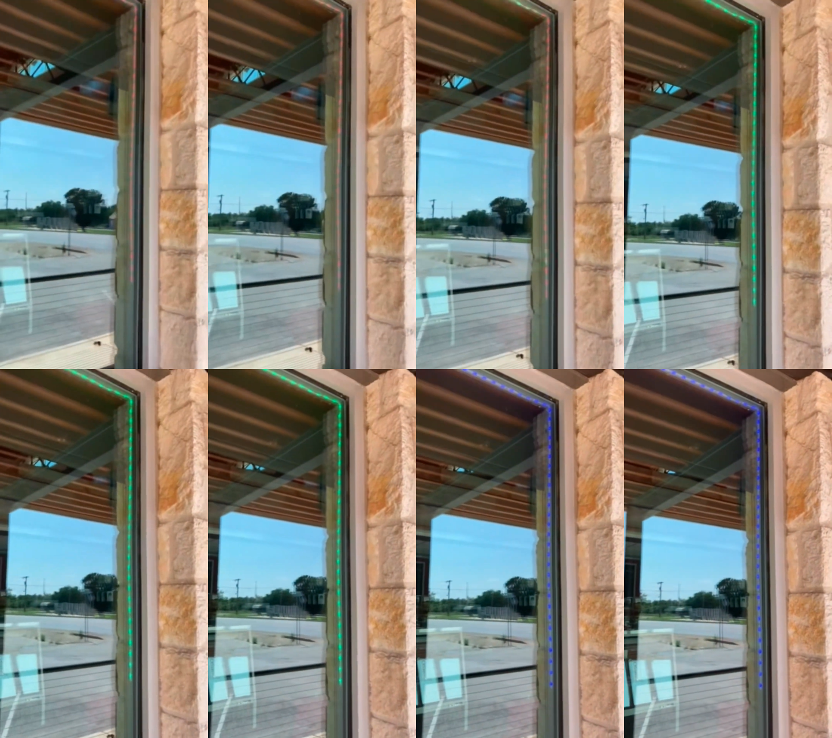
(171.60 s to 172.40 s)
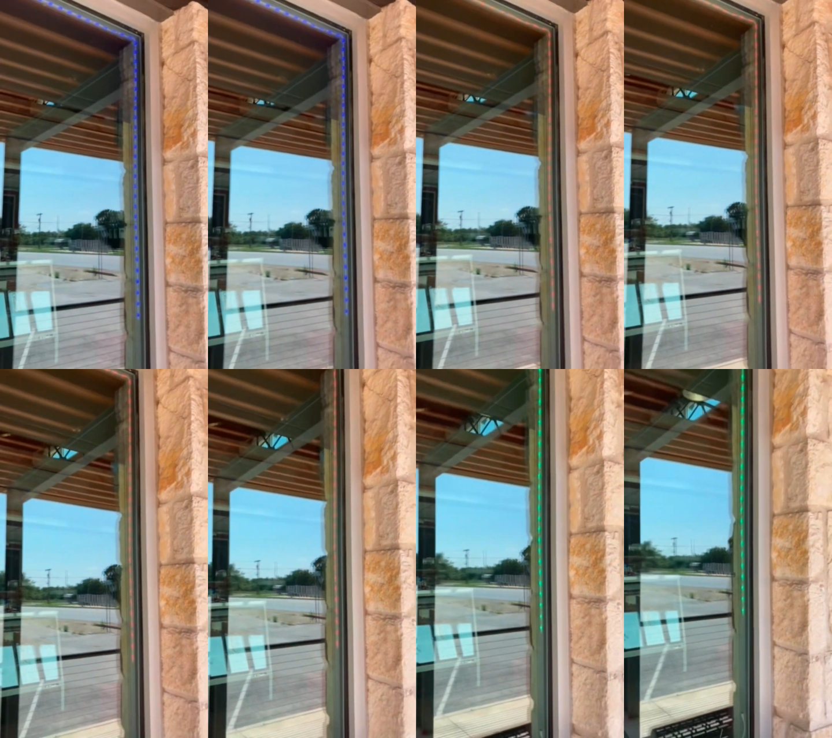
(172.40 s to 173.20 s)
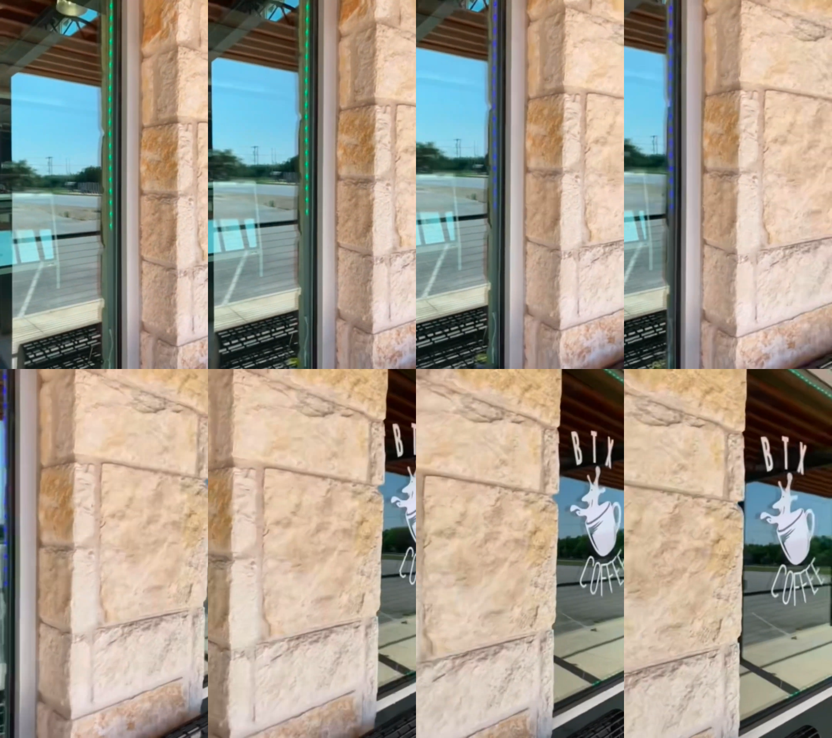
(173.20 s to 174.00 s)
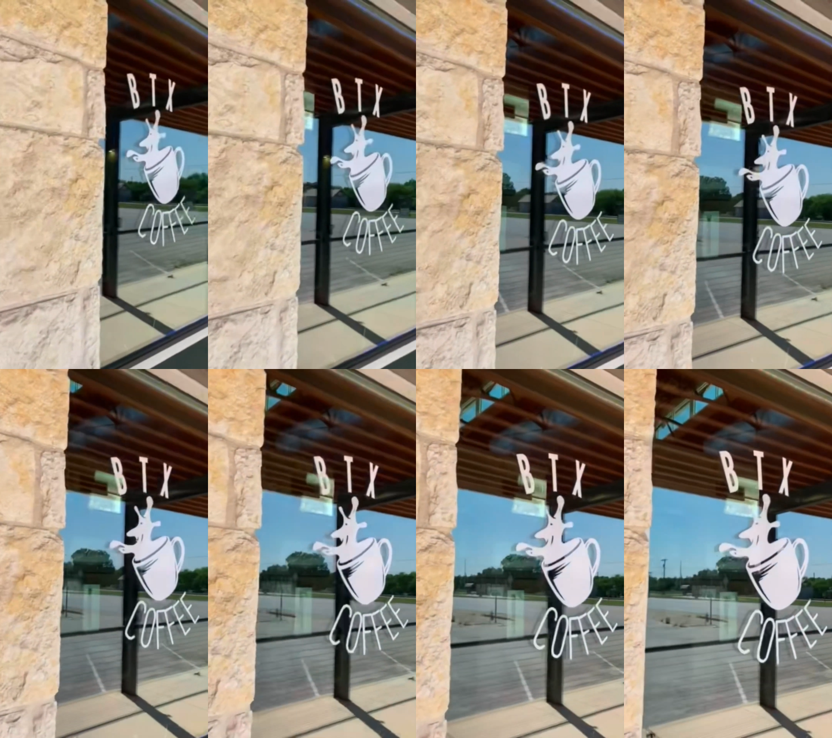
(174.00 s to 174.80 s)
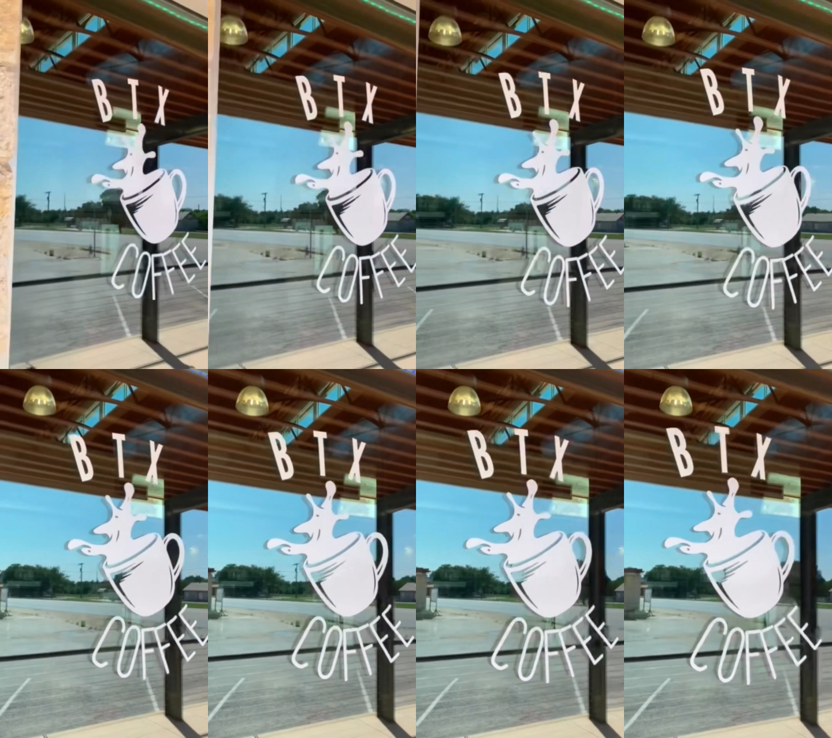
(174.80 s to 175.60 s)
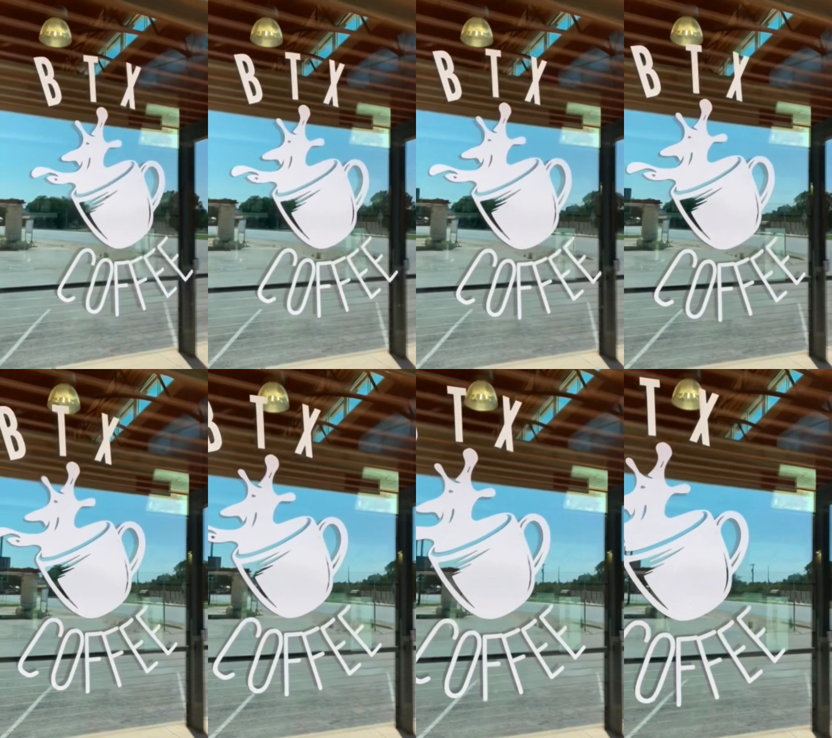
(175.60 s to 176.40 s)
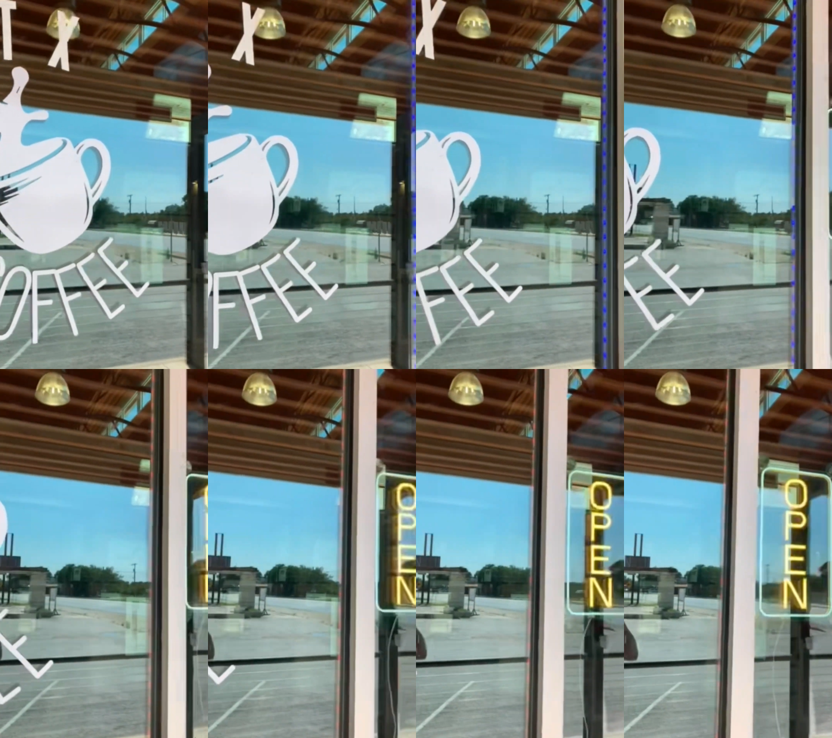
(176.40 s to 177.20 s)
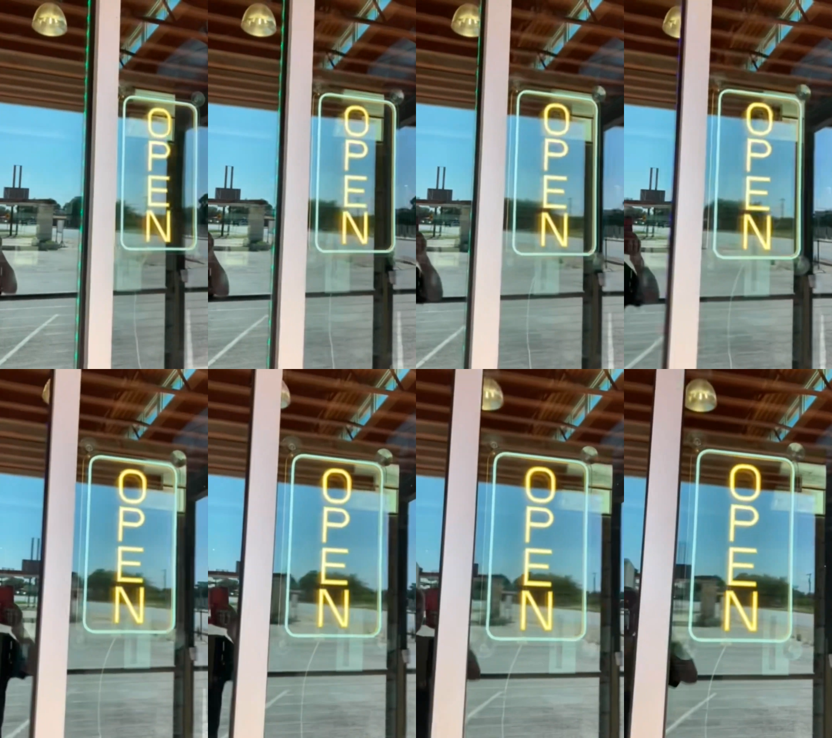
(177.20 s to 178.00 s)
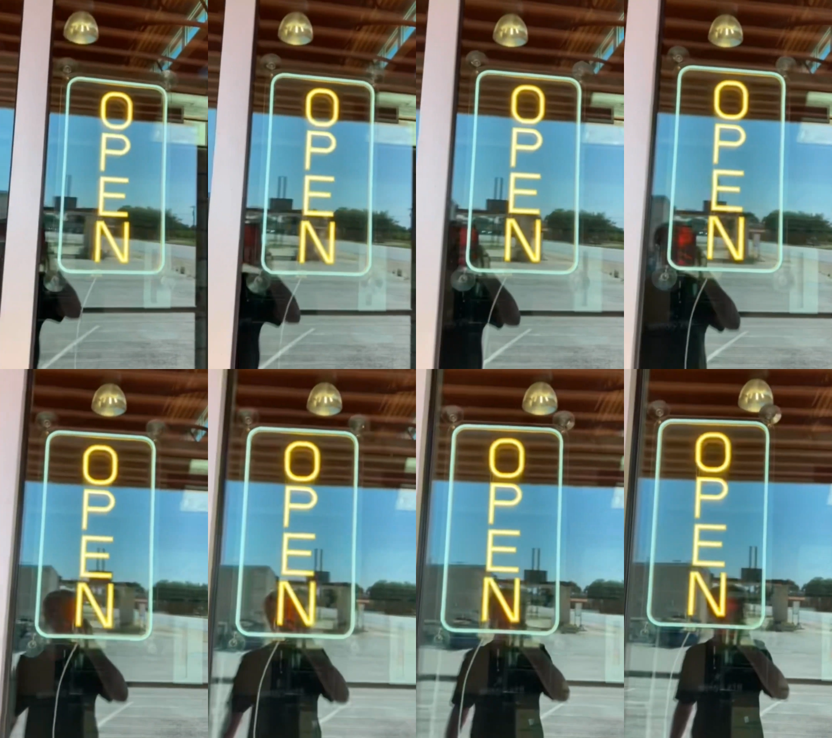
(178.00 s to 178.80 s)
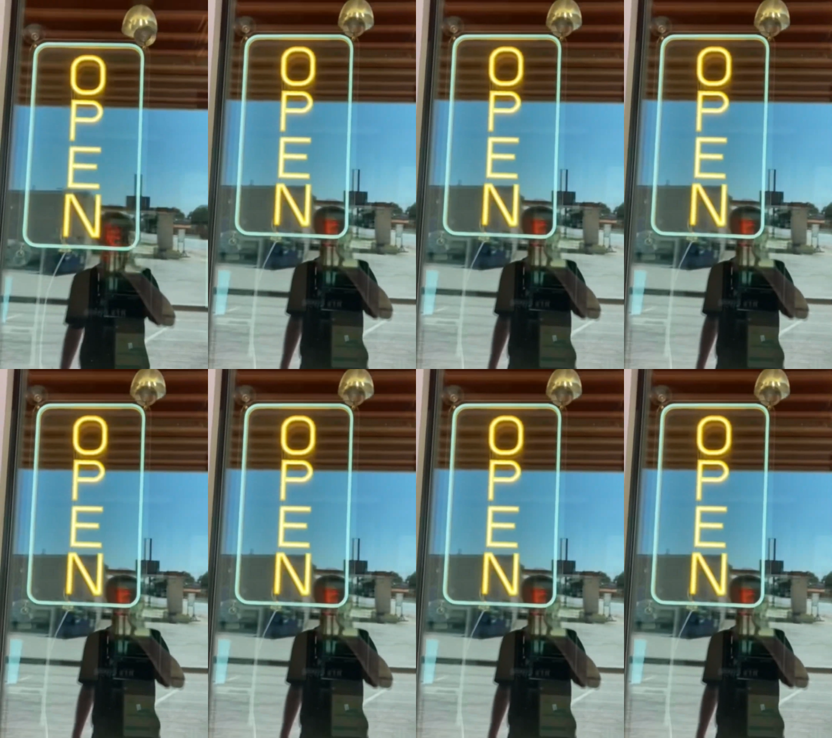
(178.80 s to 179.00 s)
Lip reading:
[unreadable: no face in view]